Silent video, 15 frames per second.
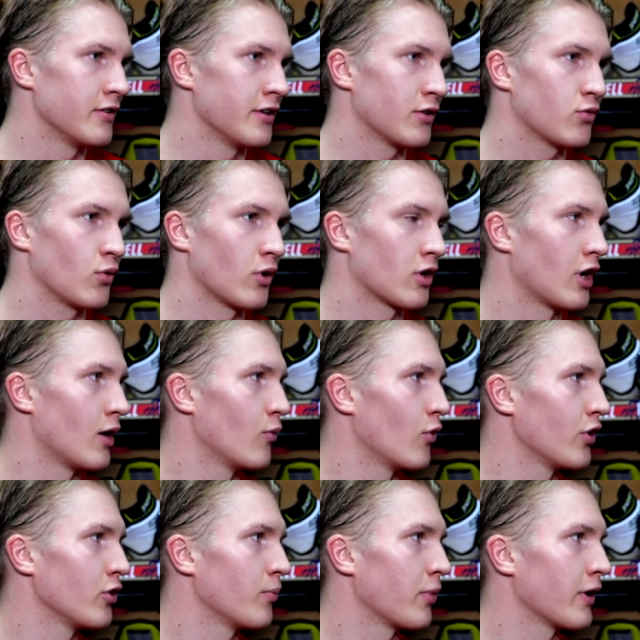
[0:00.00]
it will come
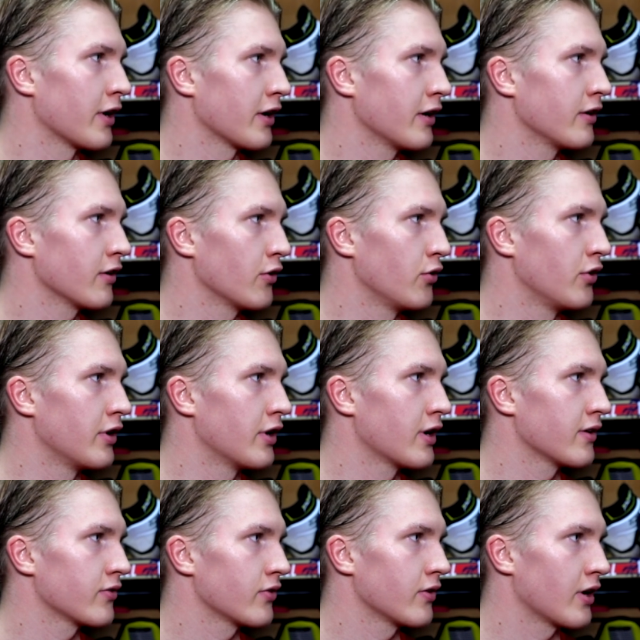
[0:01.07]
when you play good
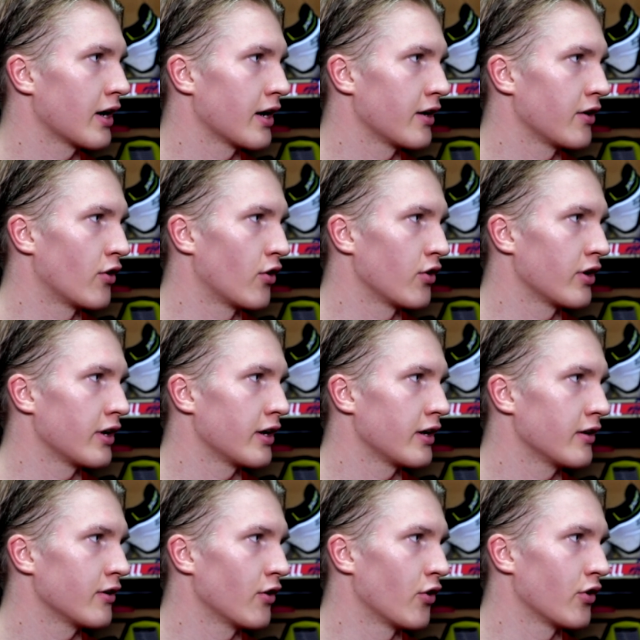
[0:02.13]
enough and earn
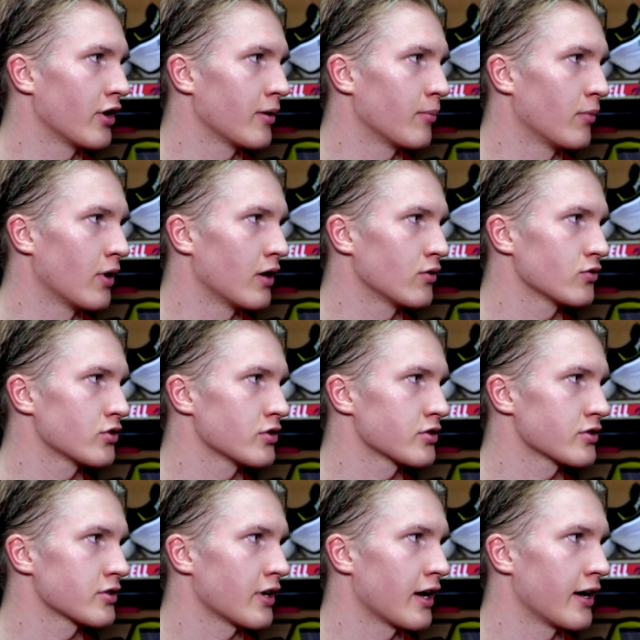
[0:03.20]
a, earn a
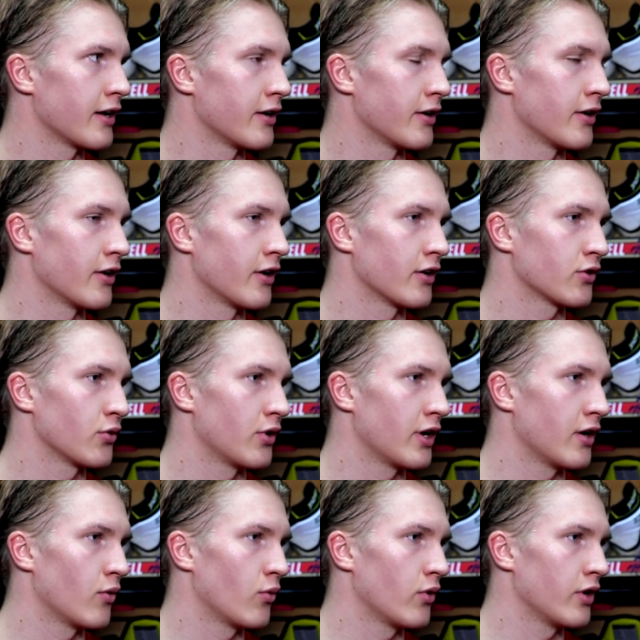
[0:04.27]
bounces. And uh,
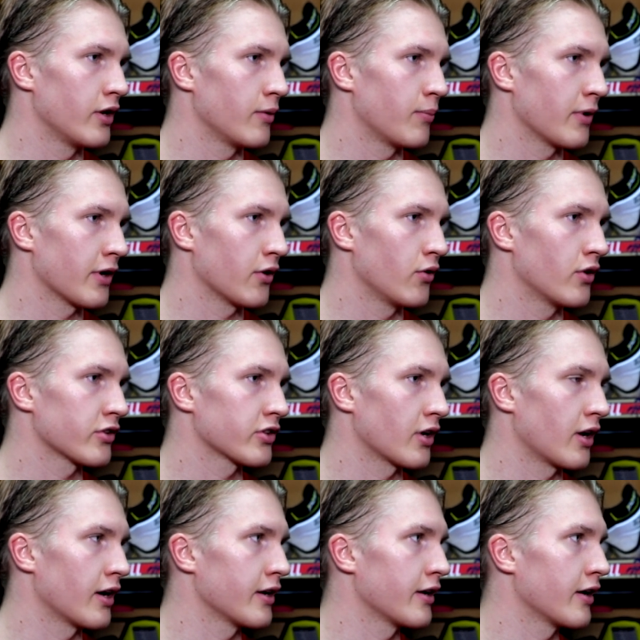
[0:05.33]
today we played good as a
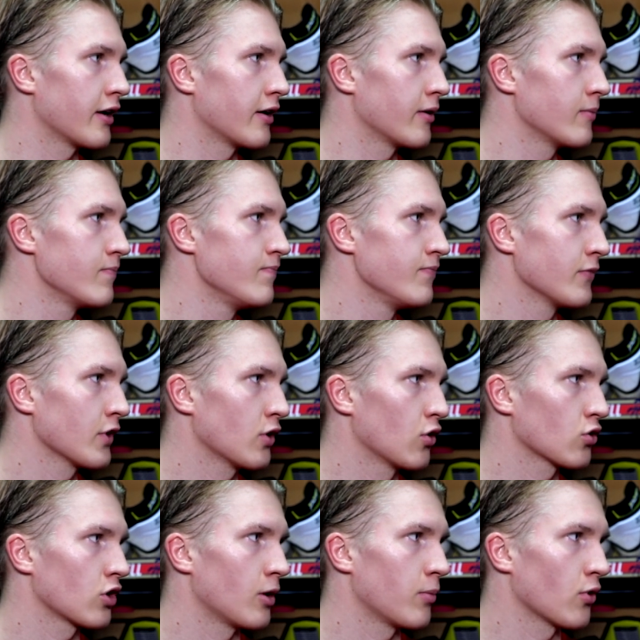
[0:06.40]
line and
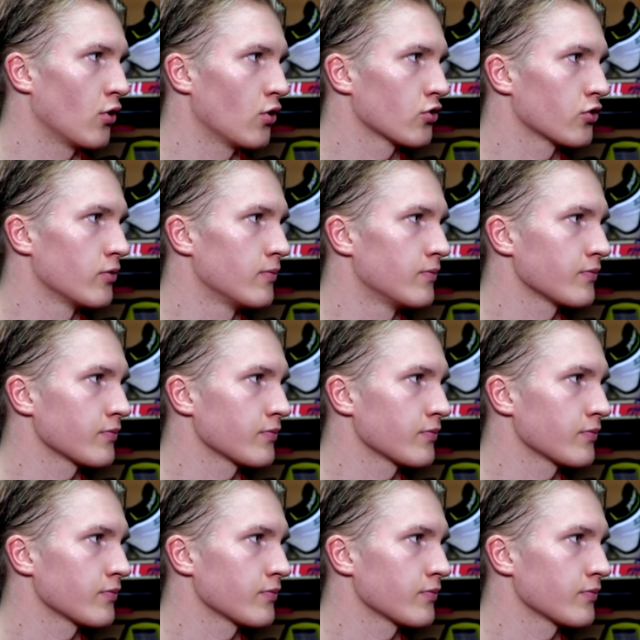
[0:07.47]
got a couple goals.